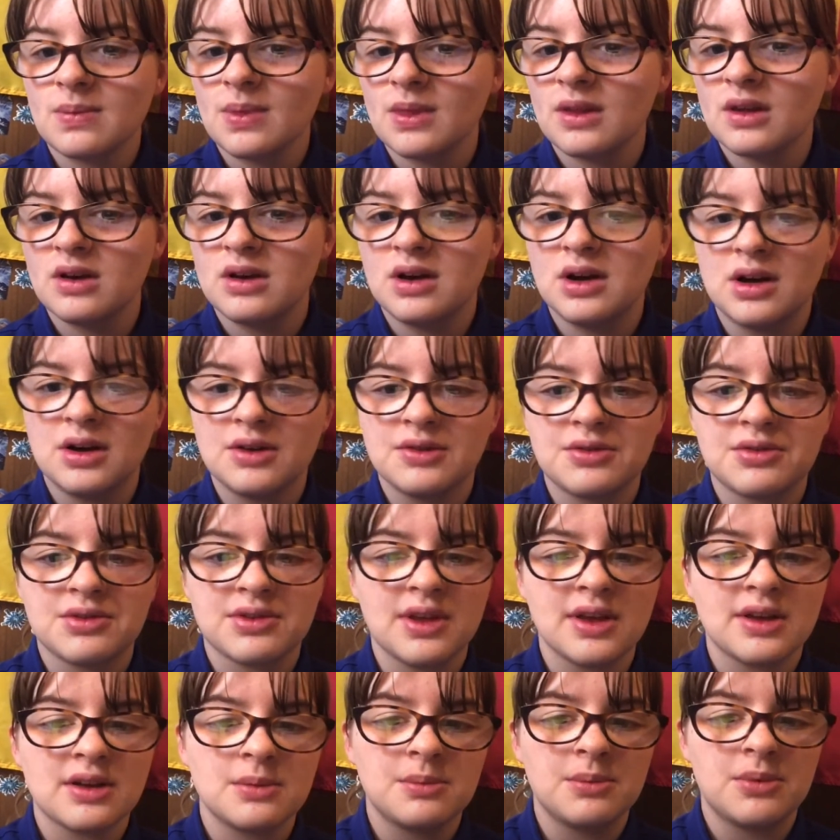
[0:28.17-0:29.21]
The
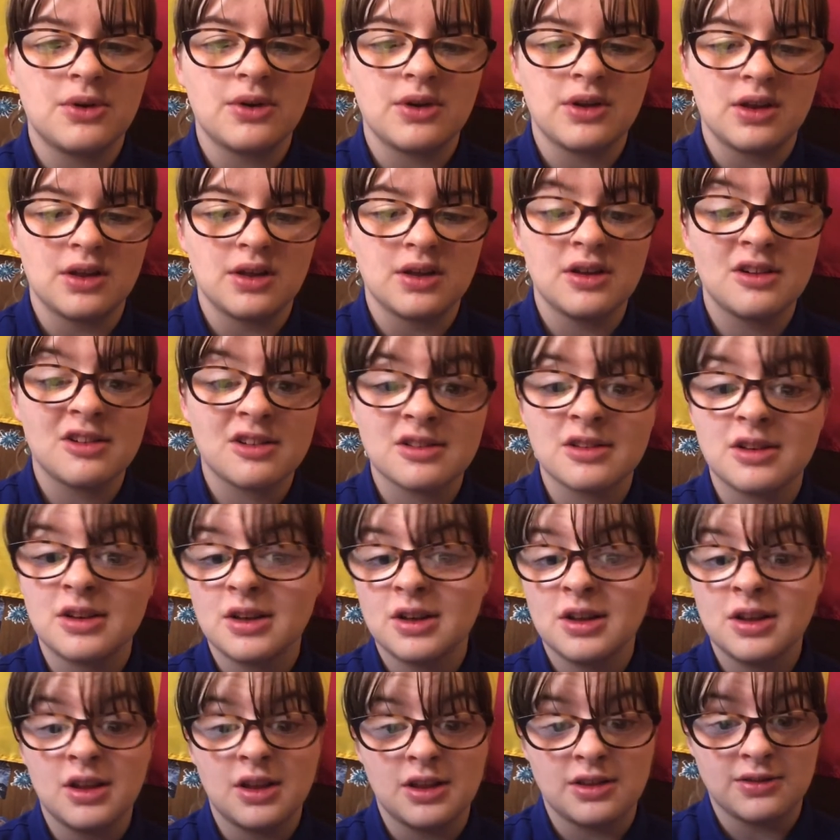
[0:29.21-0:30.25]
second point is
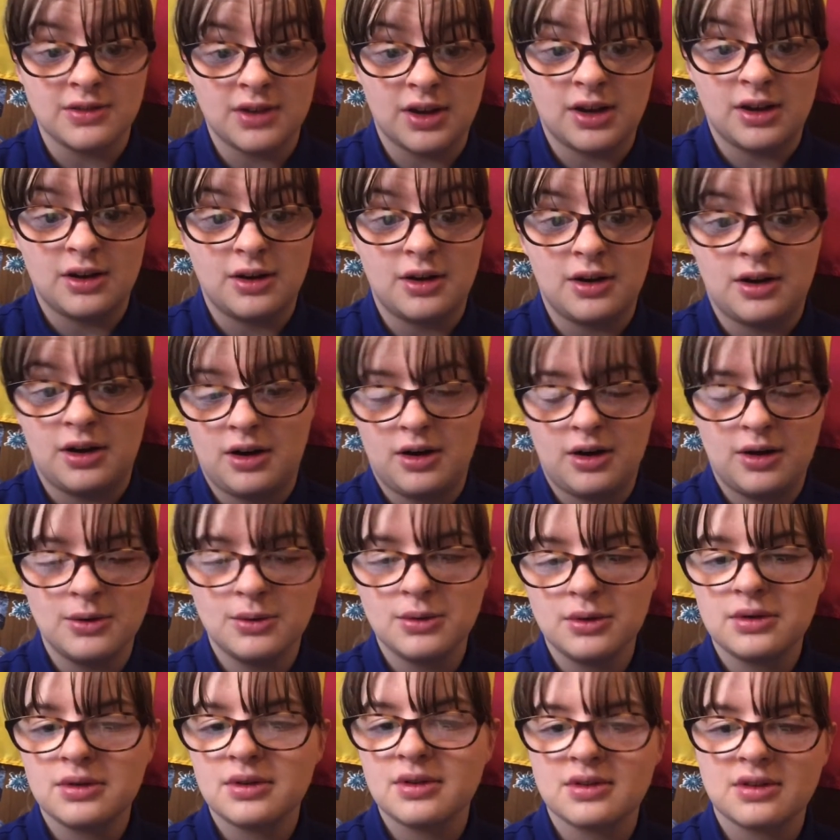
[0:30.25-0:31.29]
that our
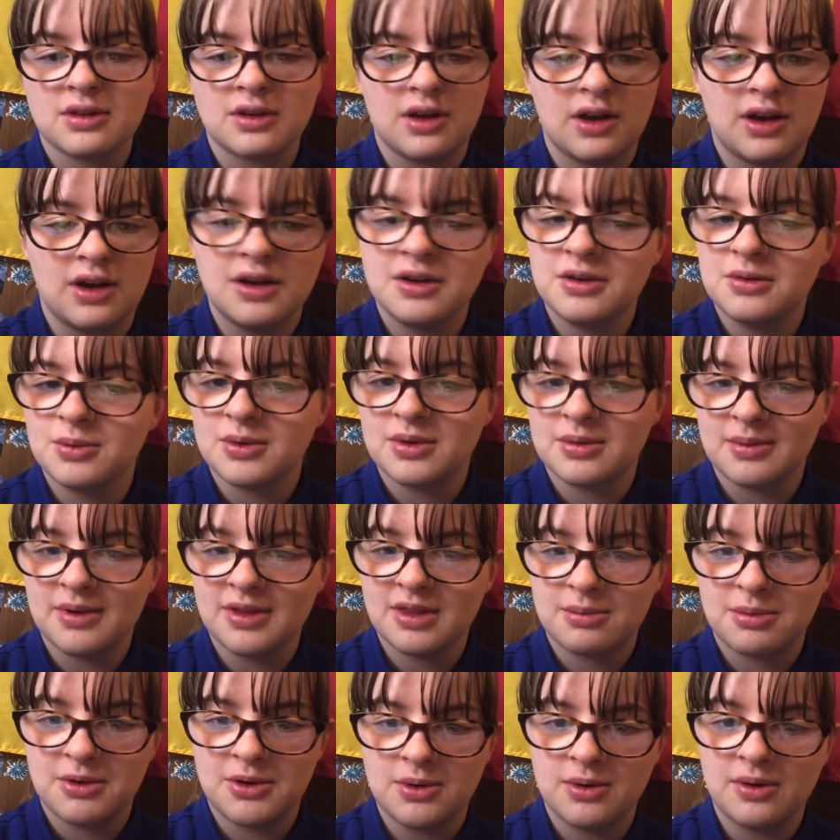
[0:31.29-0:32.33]
host, Han, was meant to
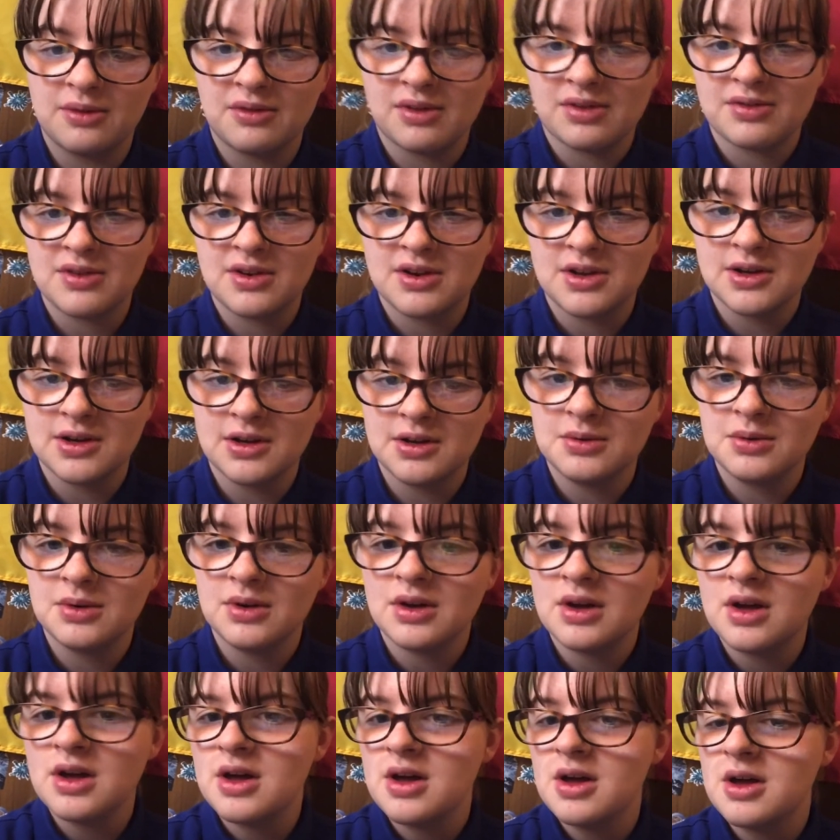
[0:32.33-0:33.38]
be doing this video,
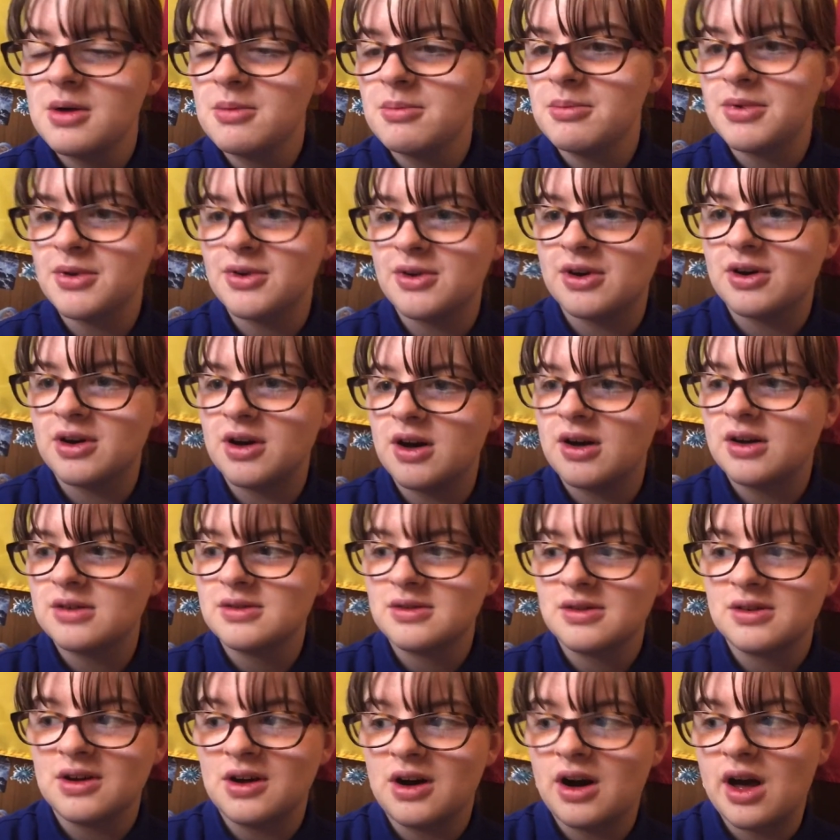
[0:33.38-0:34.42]
but
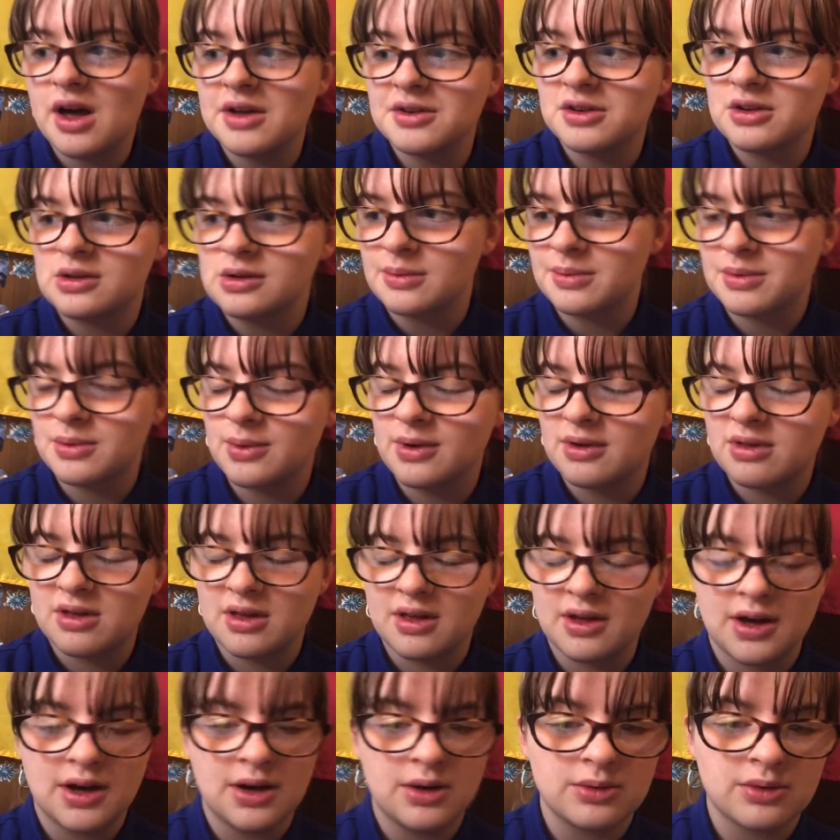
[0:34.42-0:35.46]
I ended up switching
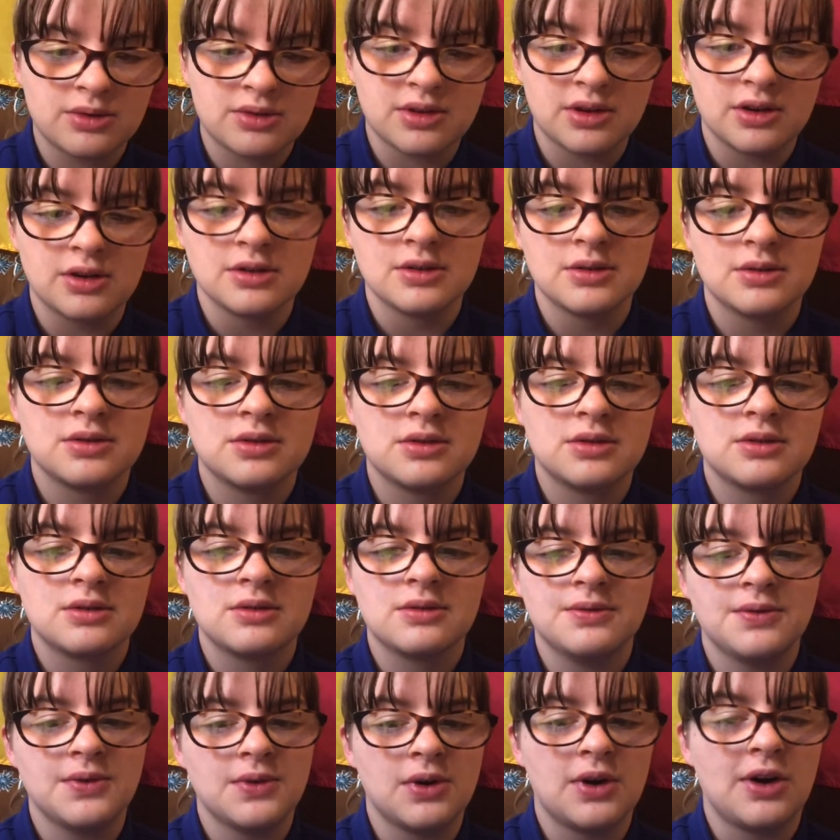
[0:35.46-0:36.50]
out, so
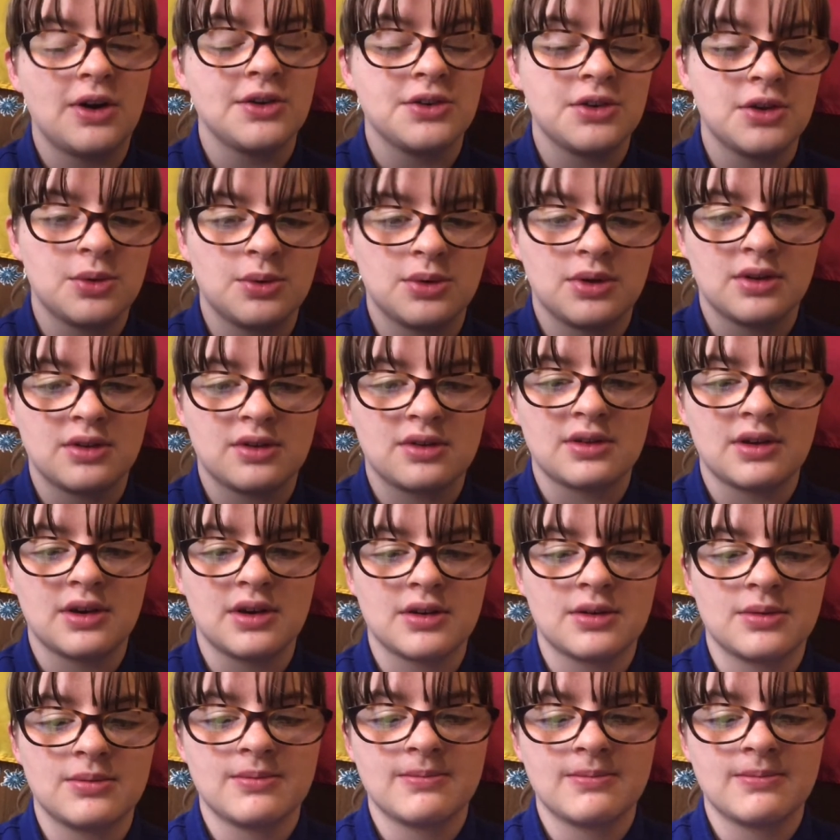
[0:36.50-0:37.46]
thought I'd do it instead.